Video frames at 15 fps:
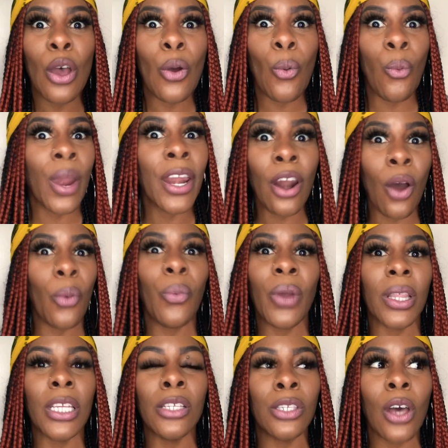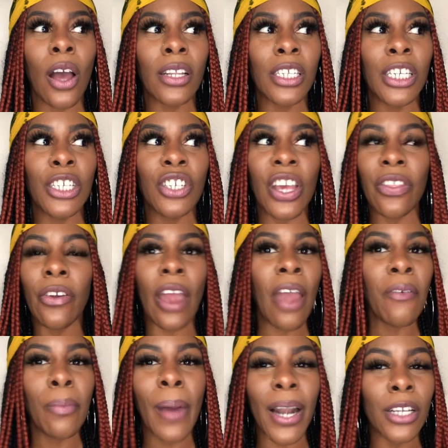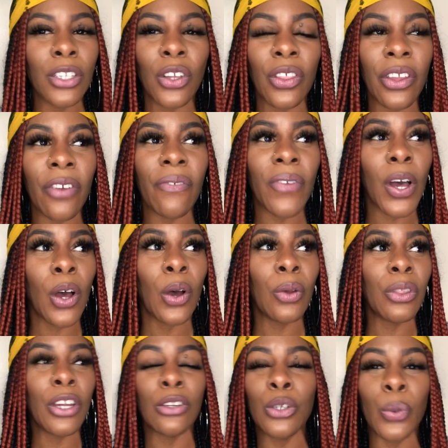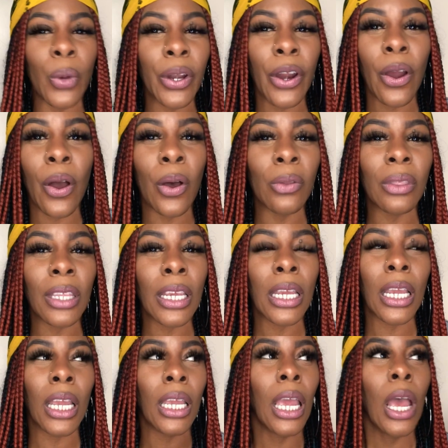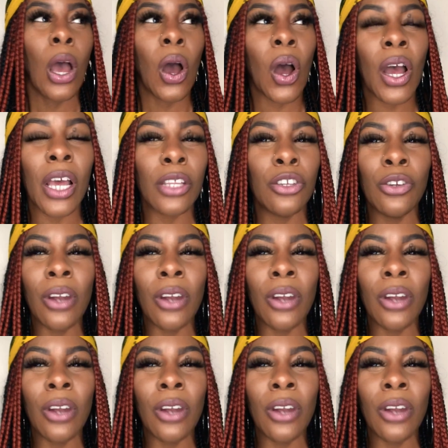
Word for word: We don't really talk to each other. Everybody's on their phone. They're doing their own thing, uh, you